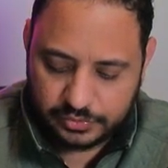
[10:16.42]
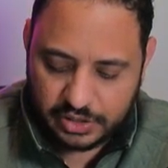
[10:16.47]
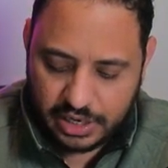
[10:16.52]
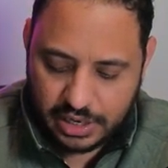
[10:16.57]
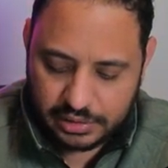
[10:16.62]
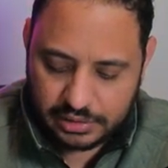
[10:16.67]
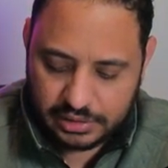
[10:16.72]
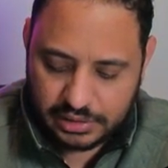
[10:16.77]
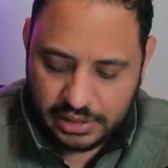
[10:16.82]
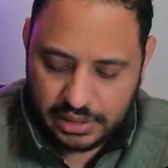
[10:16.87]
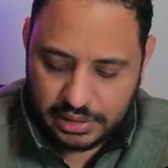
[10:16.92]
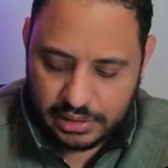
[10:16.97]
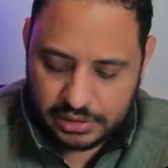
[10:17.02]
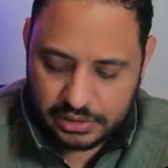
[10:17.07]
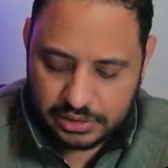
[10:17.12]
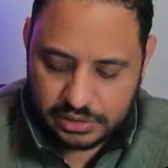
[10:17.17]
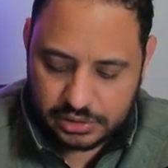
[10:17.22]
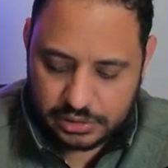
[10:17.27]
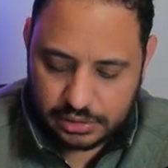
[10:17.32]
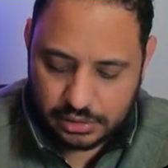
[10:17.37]
yeah,
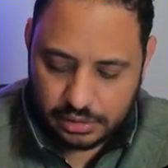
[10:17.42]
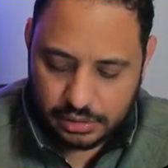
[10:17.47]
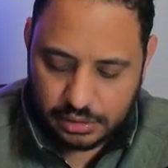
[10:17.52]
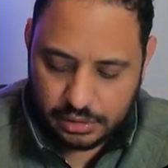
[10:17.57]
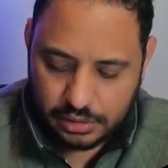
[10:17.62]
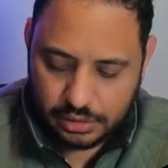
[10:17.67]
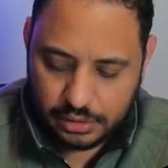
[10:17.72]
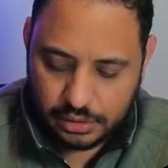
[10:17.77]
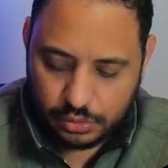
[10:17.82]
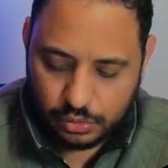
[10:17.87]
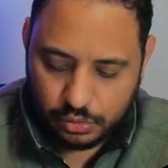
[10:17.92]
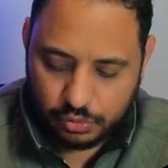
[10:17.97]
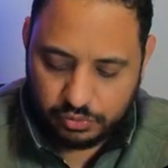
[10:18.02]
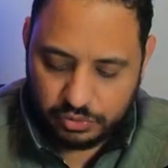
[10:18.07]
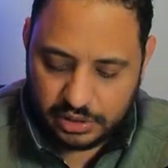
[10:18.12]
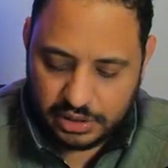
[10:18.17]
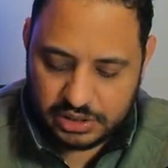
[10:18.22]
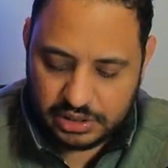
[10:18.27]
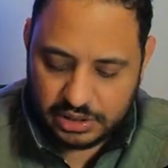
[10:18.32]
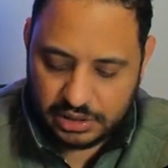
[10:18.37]
DNS uh,
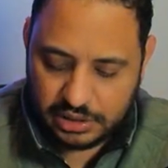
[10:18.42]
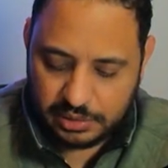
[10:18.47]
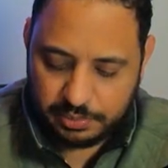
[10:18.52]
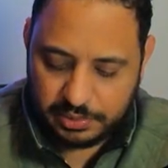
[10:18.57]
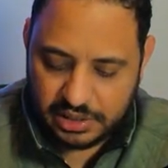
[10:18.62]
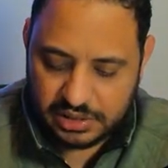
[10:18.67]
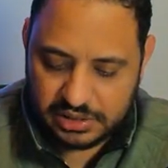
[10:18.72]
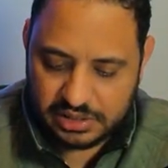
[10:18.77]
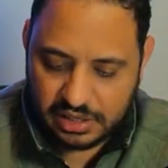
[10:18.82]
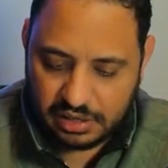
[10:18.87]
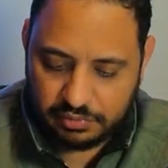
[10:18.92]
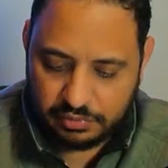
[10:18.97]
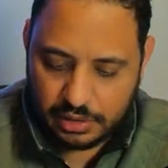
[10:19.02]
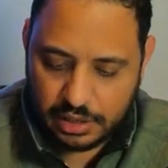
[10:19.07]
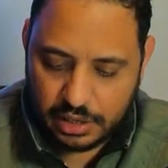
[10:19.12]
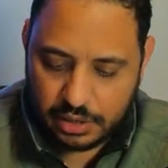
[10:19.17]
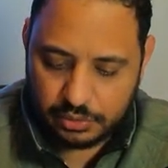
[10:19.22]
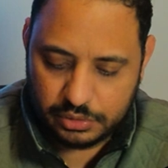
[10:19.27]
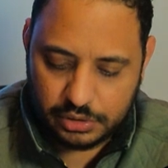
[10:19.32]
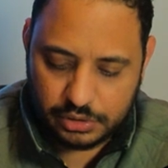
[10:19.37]
over HTTPS, I've
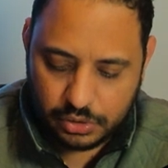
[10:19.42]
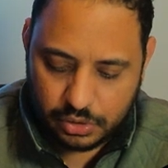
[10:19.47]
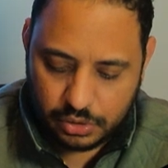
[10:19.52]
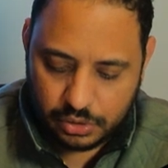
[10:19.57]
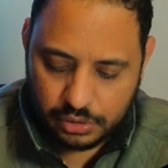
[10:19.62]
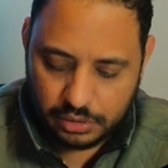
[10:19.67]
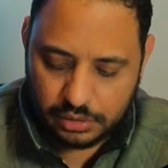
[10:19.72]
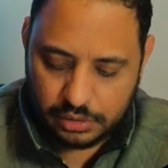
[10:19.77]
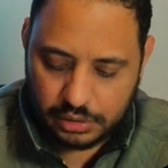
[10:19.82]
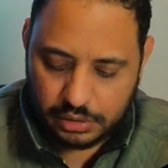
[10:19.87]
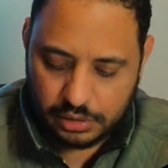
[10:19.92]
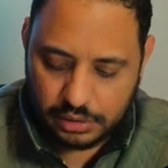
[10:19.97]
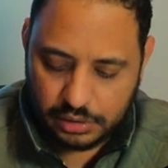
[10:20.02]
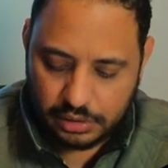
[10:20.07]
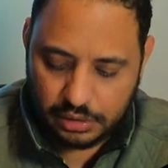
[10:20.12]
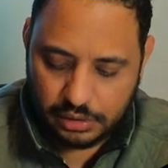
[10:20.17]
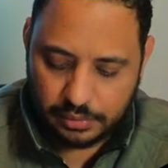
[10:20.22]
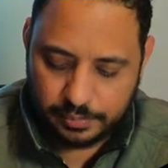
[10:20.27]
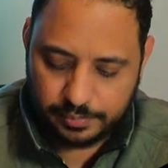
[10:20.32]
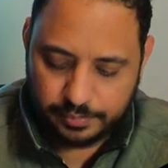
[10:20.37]
allowed it on,
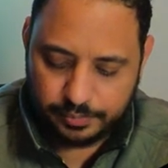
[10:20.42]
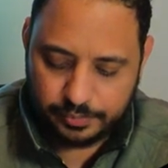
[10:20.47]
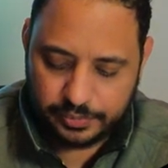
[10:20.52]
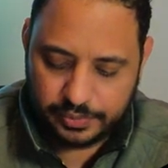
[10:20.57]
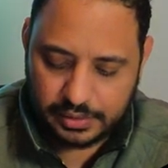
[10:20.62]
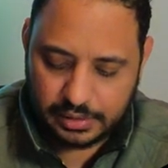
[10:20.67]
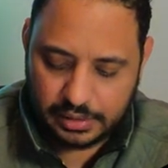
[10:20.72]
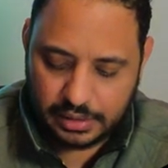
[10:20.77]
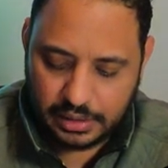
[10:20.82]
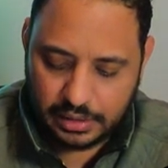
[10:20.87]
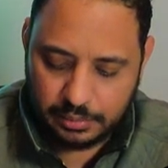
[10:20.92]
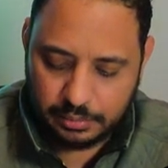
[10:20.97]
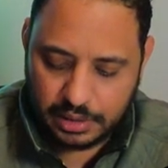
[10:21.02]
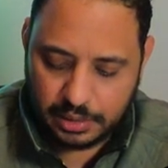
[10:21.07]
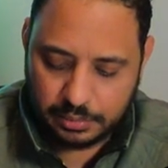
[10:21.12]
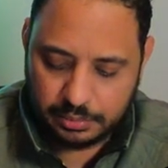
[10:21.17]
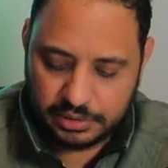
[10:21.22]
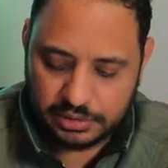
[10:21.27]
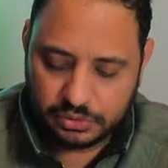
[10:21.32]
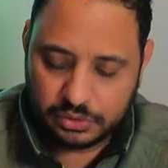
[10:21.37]
uh,
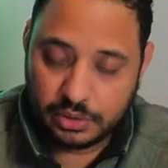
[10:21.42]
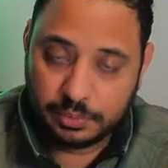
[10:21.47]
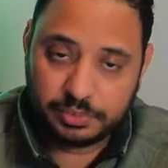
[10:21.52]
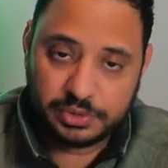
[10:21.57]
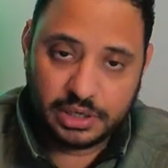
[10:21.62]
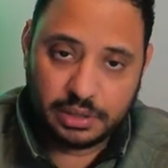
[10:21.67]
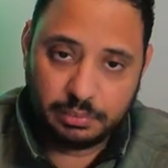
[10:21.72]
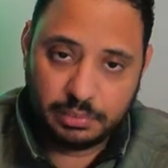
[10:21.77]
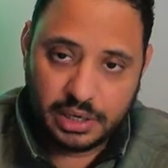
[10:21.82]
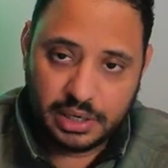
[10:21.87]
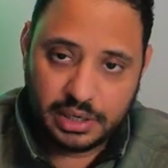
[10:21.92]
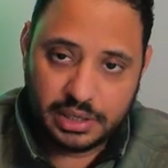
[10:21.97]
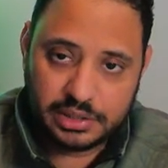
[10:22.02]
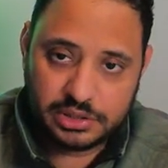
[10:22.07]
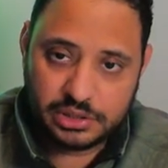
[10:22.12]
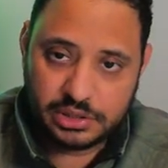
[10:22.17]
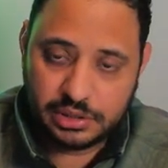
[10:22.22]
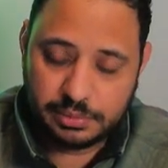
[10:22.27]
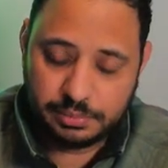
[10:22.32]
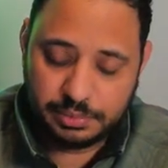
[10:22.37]
I'm, I'm, encrypting my
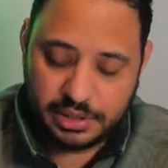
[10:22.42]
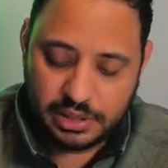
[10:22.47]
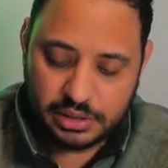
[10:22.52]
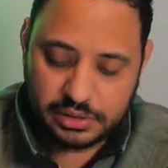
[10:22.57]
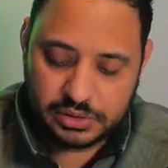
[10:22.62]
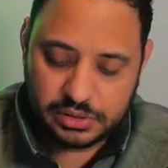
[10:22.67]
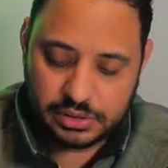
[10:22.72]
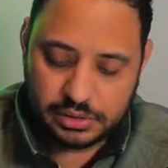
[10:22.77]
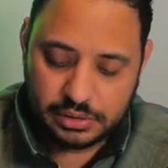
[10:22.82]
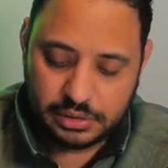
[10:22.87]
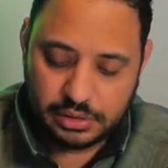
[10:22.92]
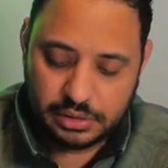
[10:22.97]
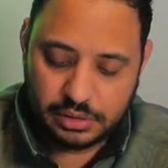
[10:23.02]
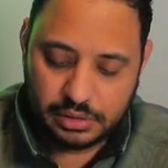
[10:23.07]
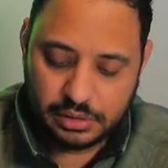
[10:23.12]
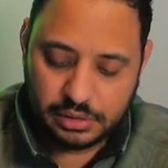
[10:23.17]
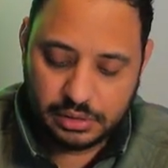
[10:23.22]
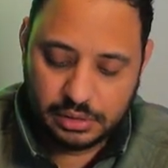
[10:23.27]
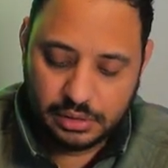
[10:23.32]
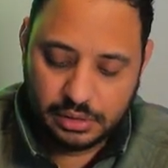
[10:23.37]
HTTPS,
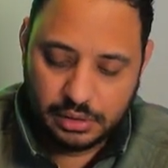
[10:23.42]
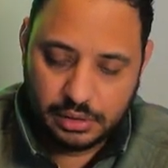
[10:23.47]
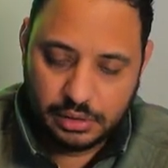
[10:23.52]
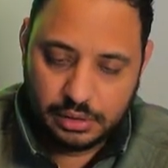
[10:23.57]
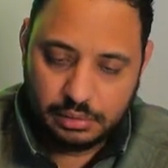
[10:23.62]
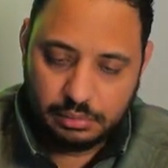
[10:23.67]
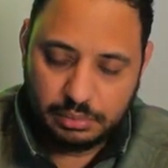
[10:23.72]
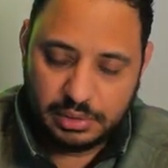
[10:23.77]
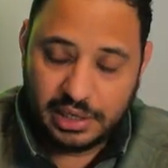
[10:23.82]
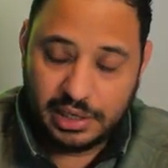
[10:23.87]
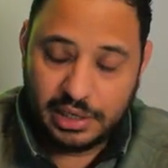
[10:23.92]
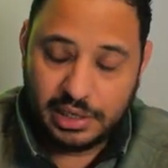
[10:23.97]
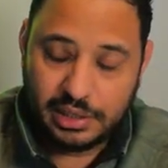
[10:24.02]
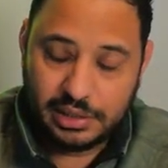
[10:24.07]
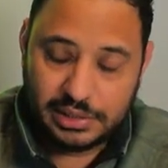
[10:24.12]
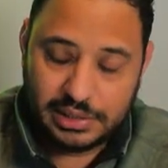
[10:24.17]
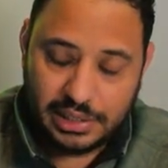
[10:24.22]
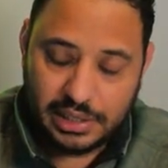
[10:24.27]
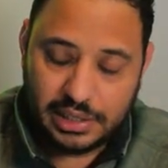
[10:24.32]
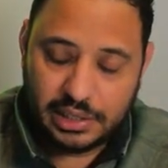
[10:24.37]
uh, my
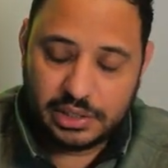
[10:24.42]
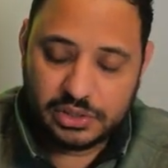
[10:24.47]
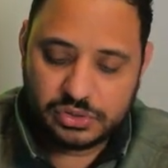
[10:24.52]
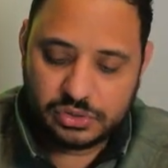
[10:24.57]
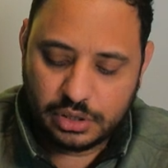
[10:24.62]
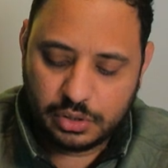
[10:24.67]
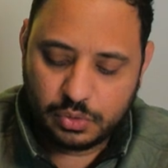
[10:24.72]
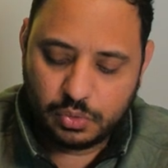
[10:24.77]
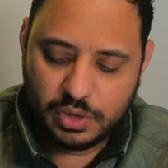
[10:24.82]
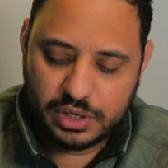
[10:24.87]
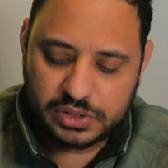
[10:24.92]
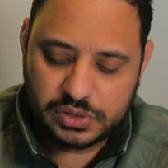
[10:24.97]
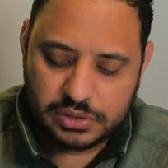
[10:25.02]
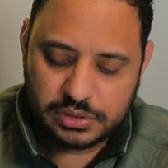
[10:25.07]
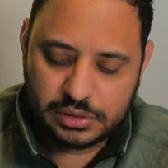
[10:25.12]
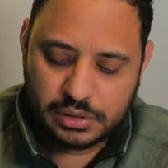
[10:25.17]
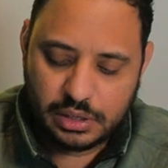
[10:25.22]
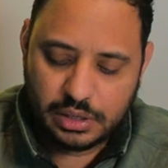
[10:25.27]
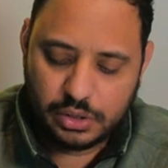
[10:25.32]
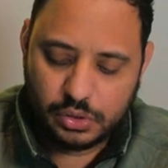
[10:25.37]
DNS
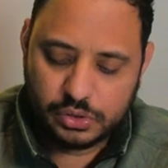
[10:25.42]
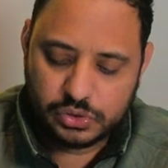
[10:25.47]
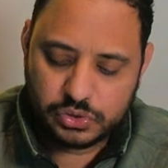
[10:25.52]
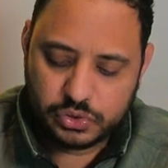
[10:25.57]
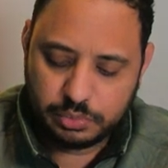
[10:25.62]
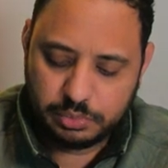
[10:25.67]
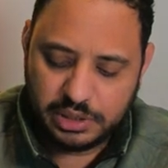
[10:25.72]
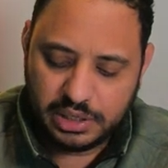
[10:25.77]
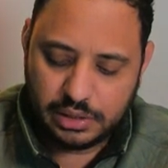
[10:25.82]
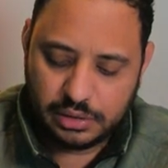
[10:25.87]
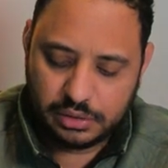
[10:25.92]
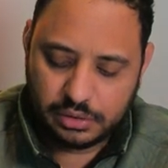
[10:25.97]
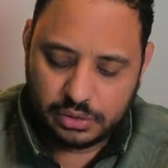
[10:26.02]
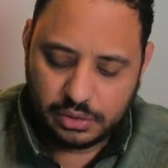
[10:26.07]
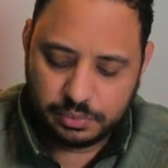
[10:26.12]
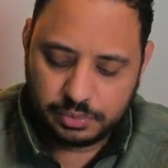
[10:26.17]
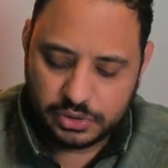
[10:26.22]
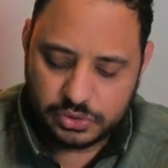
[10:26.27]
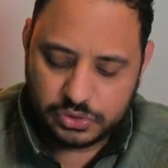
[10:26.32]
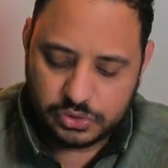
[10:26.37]
requests are also being
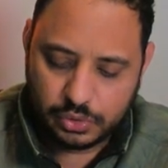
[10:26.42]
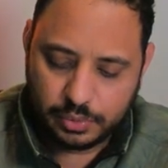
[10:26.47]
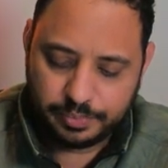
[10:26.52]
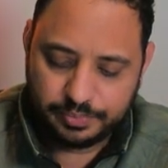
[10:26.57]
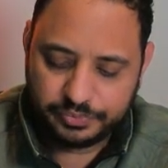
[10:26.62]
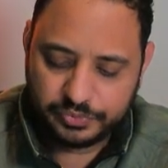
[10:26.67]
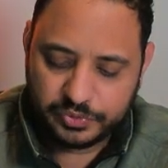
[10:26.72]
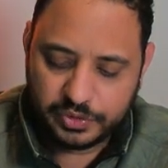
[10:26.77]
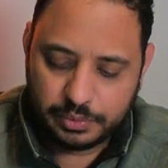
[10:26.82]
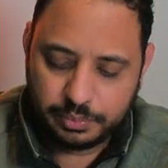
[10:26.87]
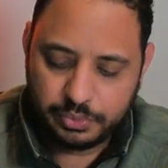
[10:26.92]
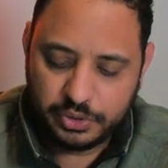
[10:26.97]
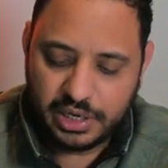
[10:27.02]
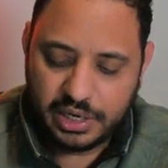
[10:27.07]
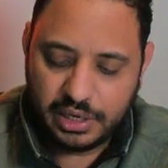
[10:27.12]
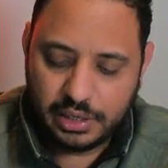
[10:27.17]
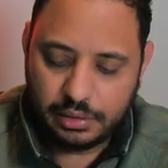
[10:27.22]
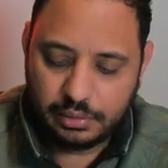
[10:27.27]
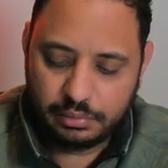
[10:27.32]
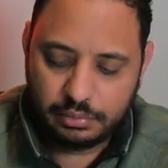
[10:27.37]
encrypted. So
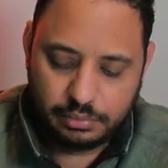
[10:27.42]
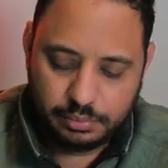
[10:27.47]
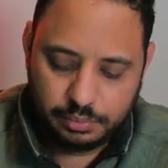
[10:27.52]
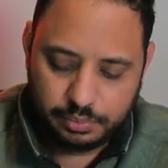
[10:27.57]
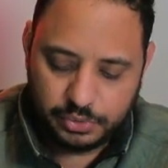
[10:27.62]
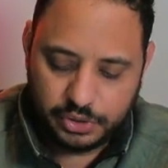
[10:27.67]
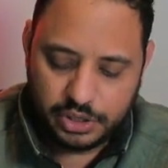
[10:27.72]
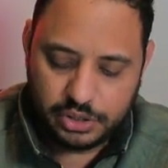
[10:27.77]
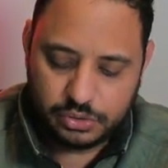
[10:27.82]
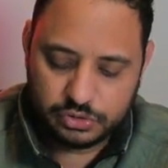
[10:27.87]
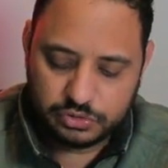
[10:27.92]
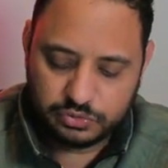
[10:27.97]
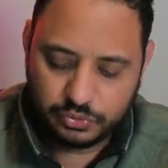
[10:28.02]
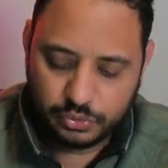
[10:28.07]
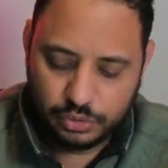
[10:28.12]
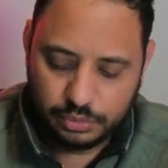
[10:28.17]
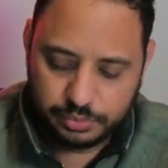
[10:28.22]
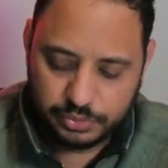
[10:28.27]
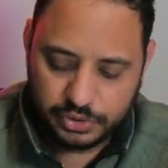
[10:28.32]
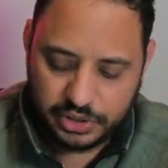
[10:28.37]
pretty, pretty
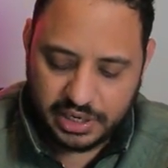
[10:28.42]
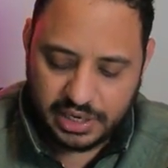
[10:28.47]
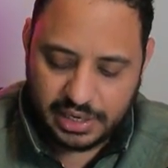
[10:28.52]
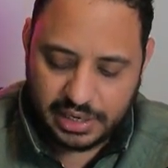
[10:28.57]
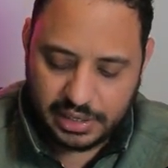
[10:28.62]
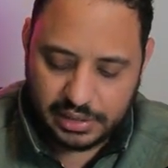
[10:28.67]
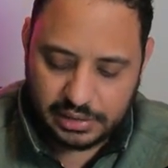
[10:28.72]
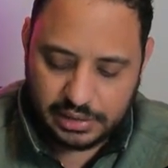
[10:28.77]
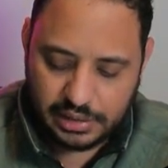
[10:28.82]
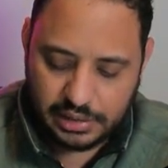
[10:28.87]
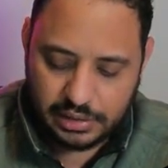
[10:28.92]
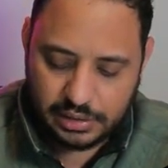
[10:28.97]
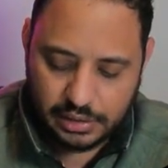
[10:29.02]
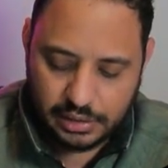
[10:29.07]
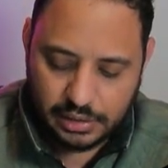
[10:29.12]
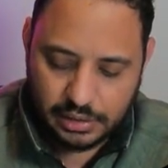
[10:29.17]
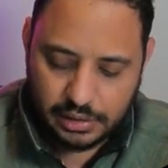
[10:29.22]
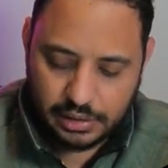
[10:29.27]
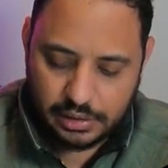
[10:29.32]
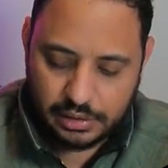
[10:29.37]
useful, pretty
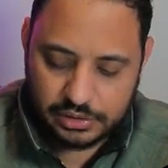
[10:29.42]
handy.